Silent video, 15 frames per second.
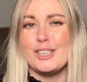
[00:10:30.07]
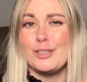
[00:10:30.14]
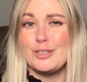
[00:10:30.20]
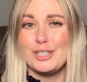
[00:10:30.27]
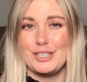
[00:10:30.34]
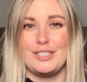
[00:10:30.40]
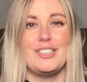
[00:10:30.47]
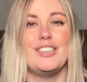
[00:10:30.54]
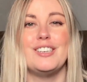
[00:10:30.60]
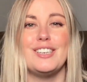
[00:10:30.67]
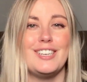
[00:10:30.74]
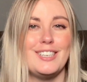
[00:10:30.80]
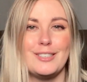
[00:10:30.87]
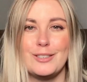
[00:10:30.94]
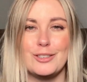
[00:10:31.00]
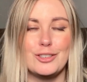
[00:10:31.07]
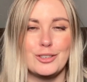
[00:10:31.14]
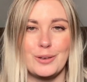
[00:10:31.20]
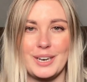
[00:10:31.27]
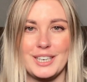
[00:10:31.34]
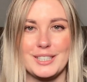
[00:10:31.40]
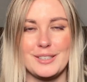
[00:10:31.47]
You just need to
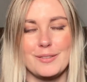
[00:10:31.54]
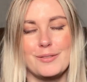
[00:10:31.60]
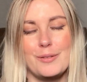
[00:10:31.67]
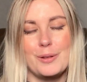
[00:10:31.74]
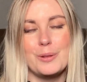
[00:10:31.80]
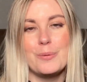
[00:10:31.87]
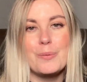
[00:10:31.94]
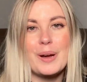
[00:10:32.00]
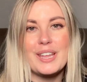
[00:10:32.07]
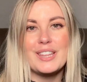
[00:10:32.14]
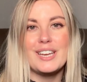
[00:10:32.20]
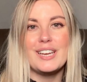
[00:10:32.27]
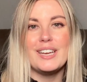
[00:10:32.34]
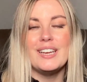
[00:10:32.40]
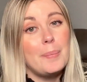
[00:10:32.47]
dress for the weather,